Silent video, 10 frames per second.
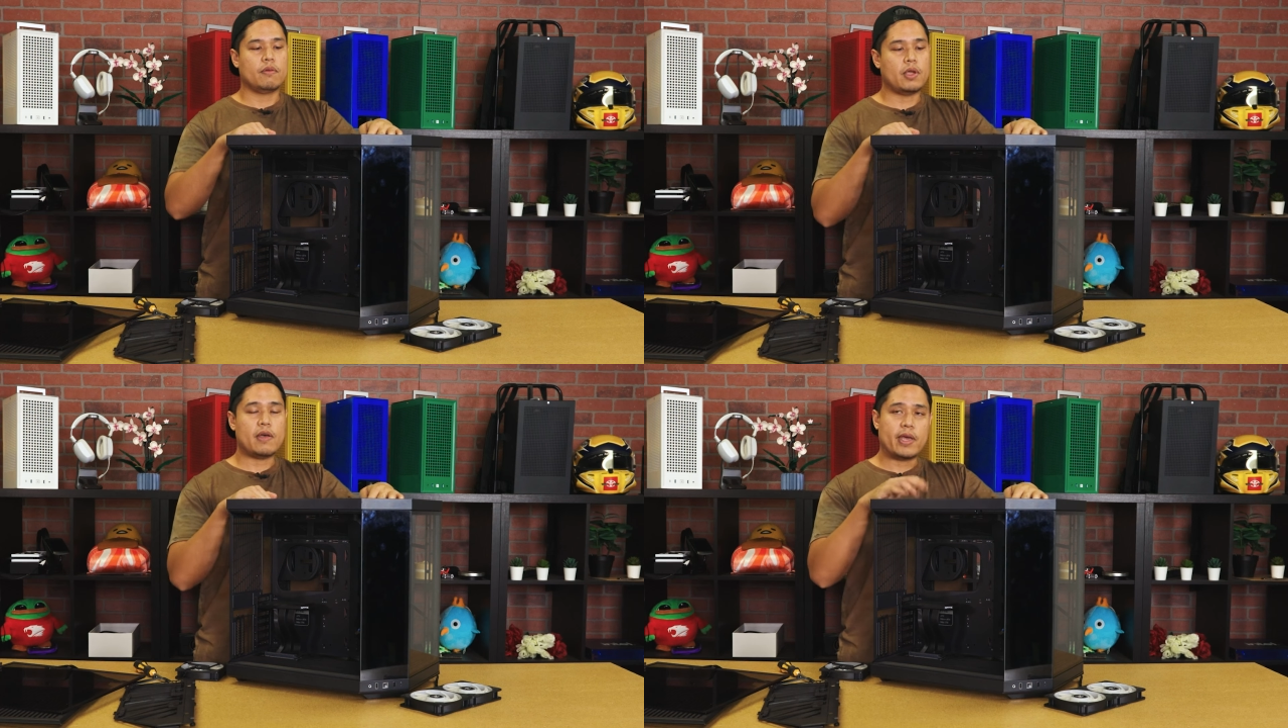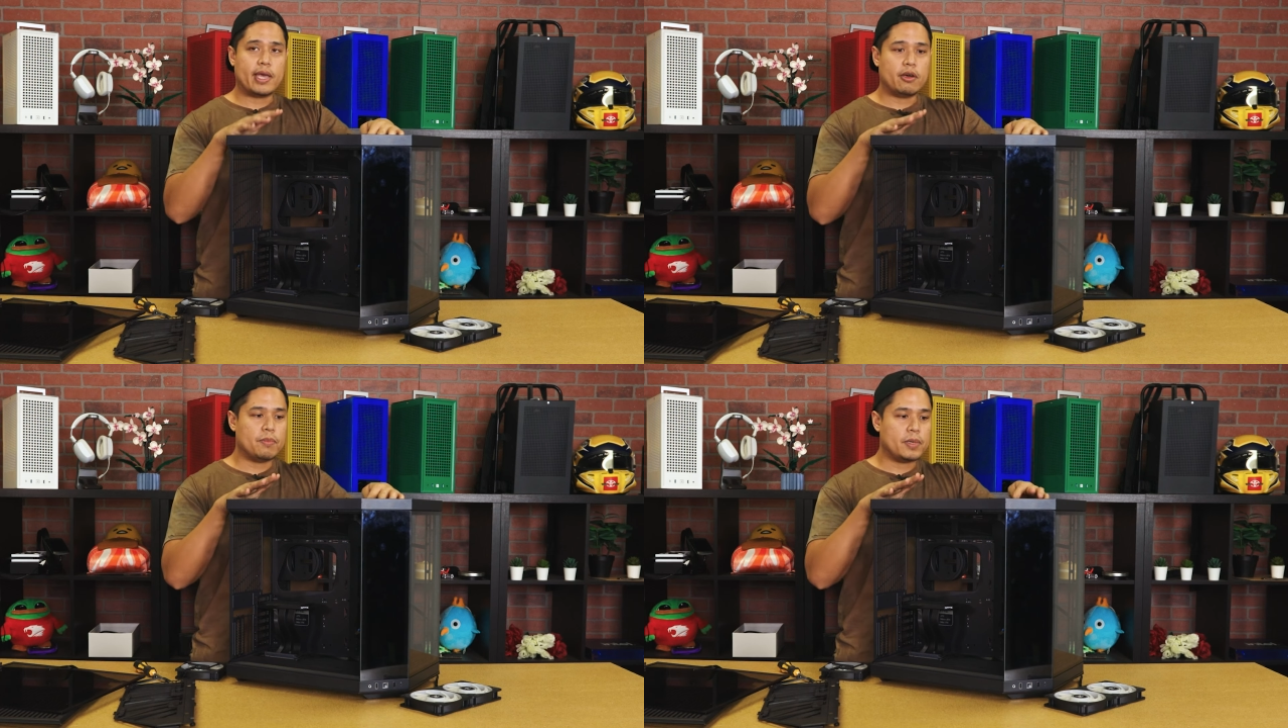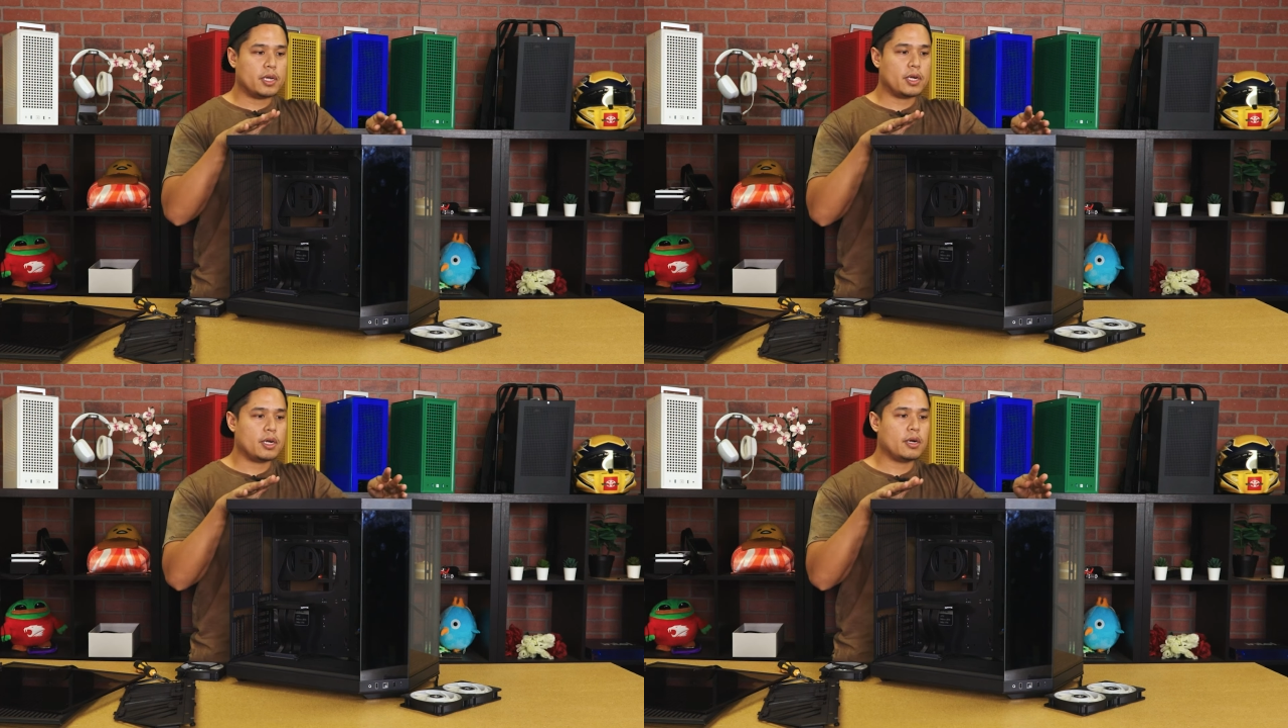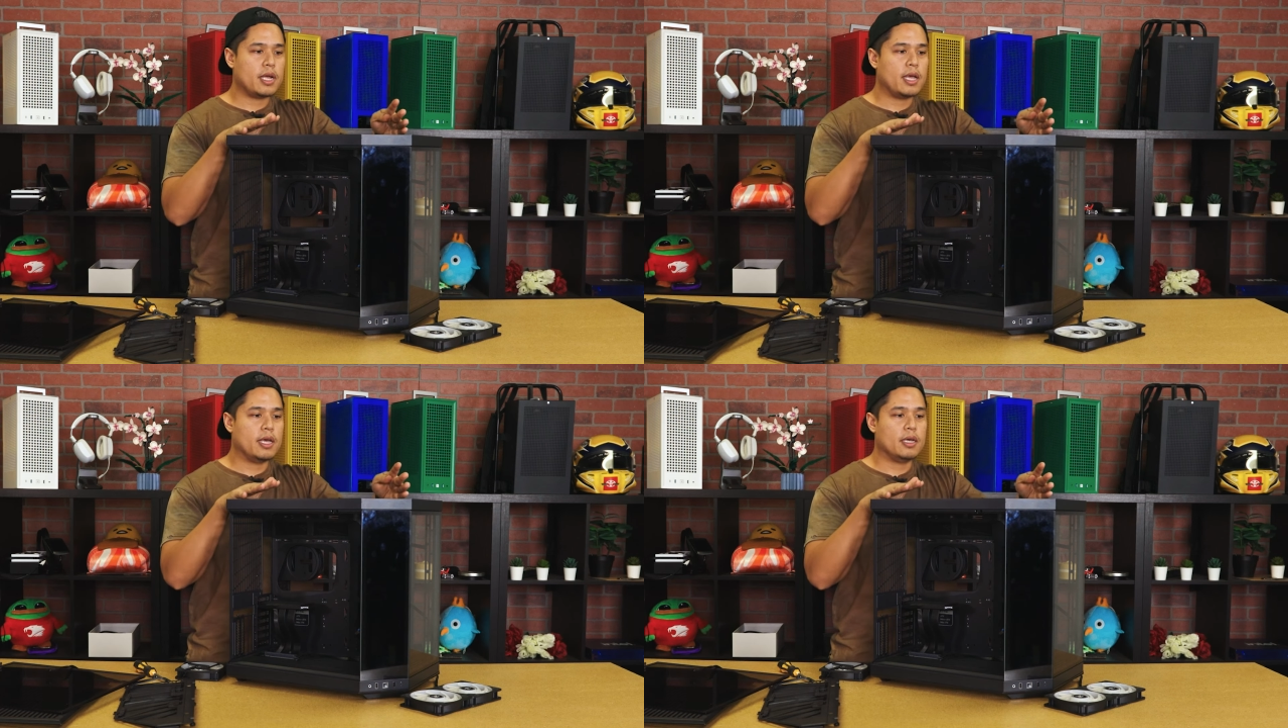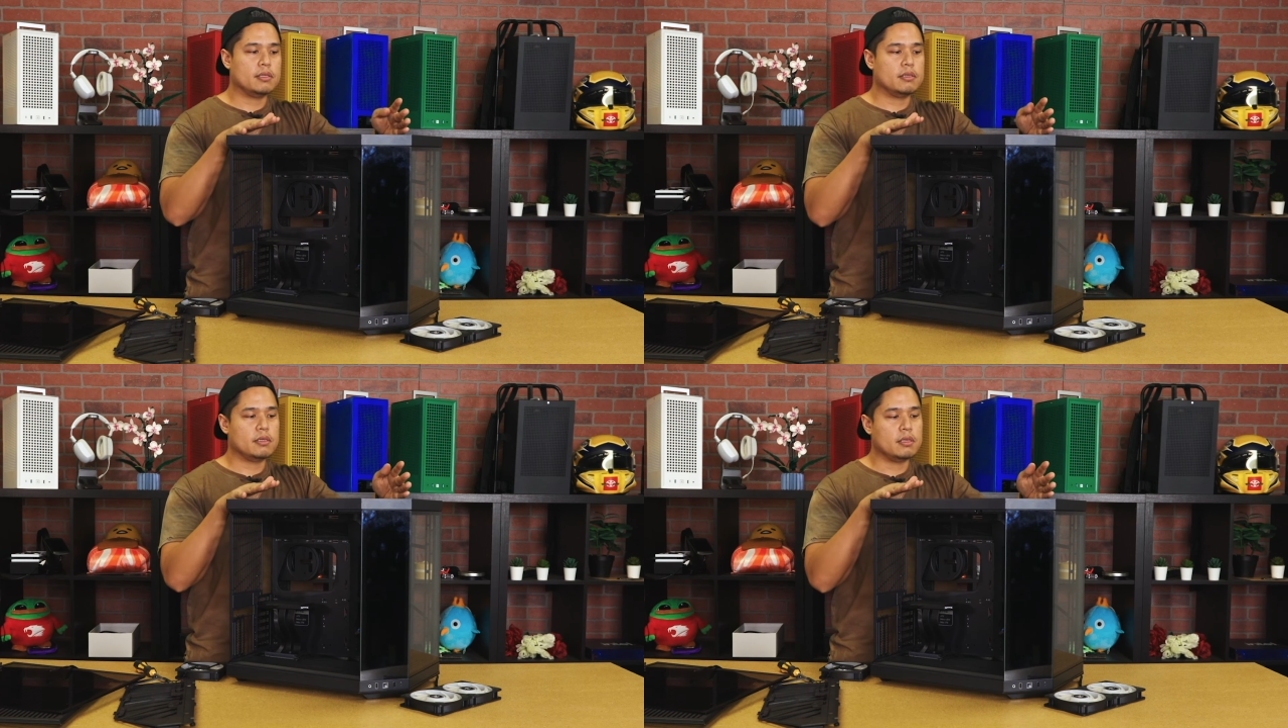If you have AIO up here
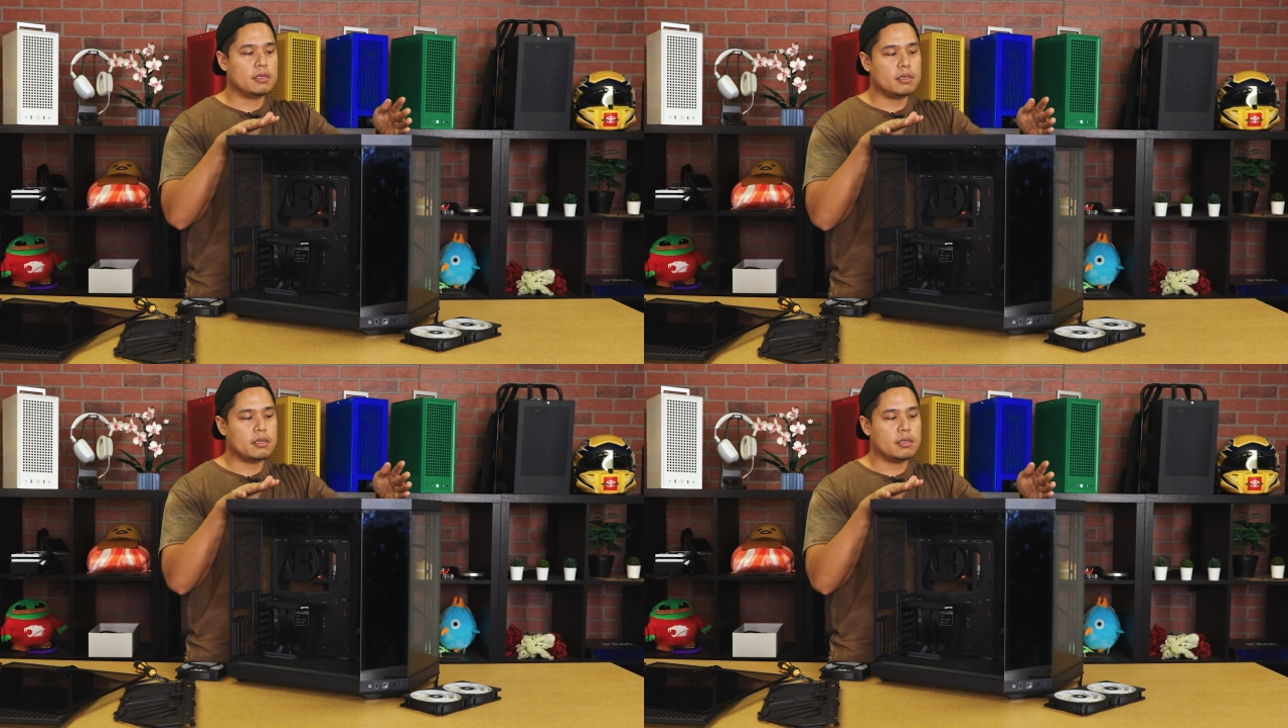and